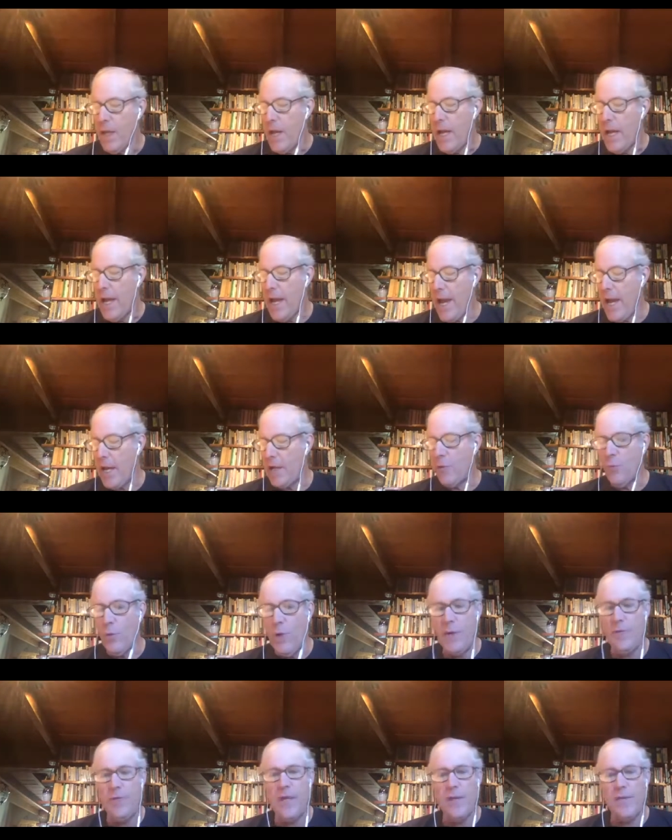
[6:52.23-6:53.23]
And we
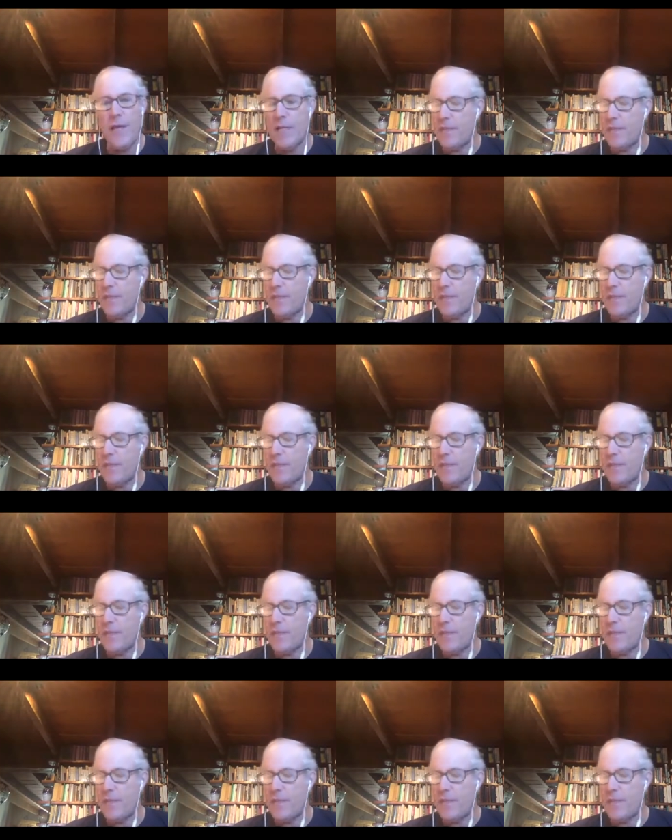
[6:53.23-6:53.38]
think that's a